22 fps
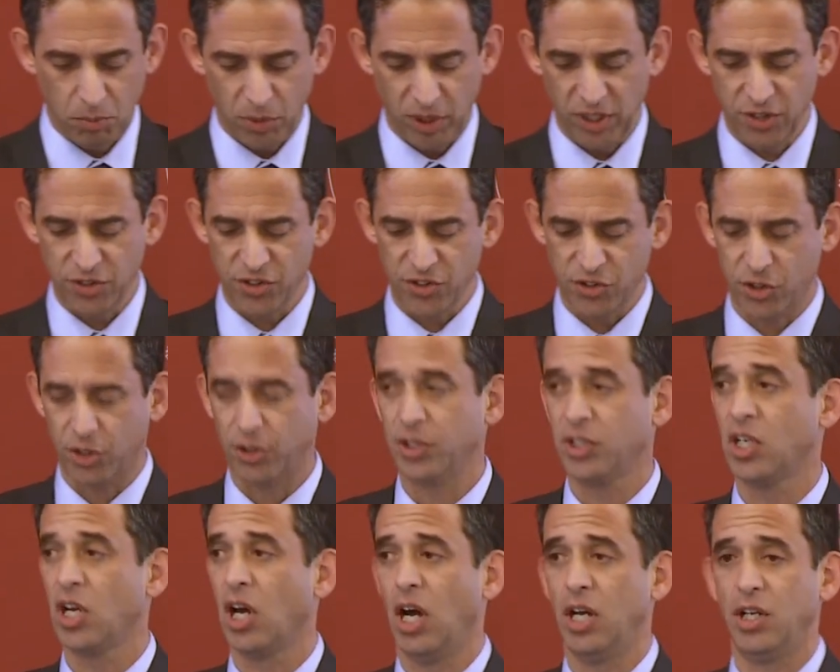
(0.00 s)
but it's a
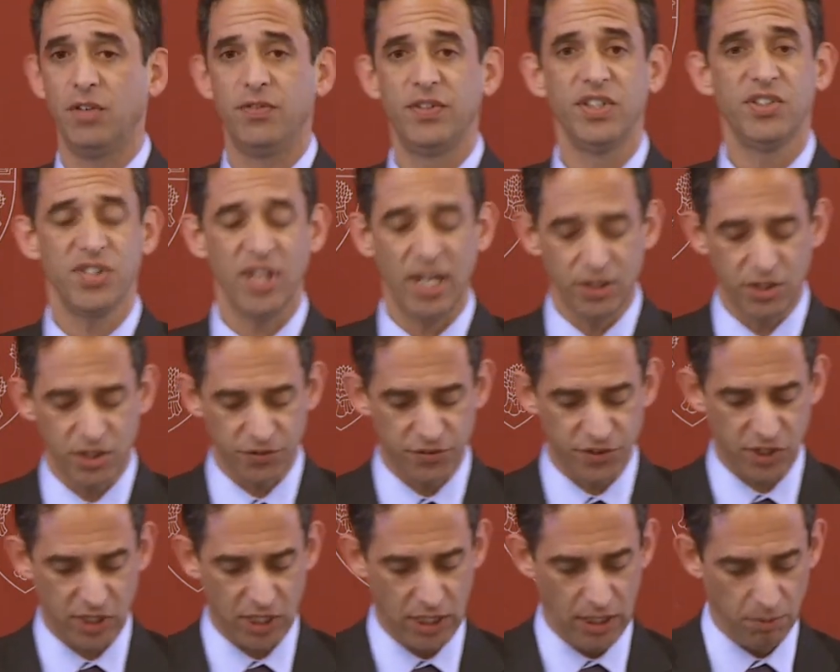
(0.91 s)
certain kind of
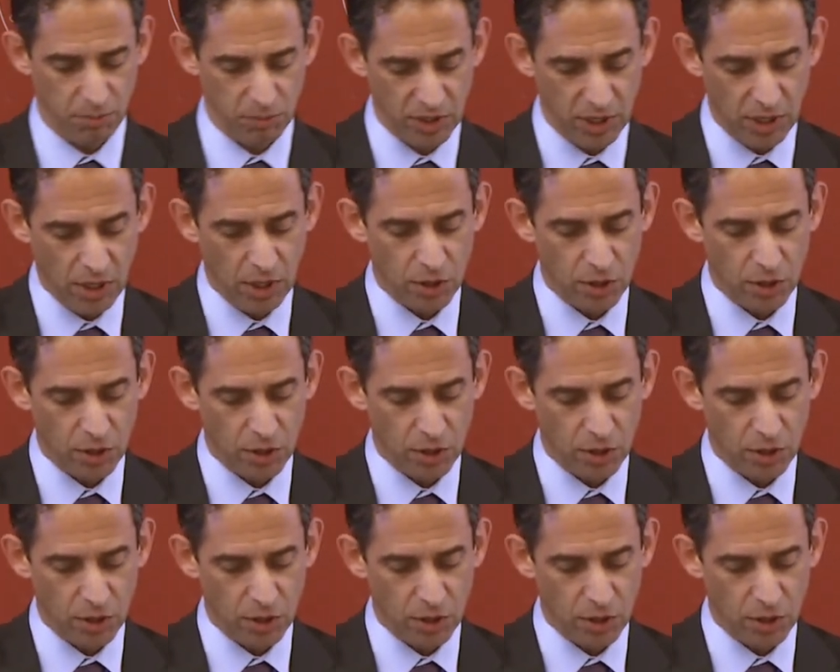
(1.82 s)
incentive scheme.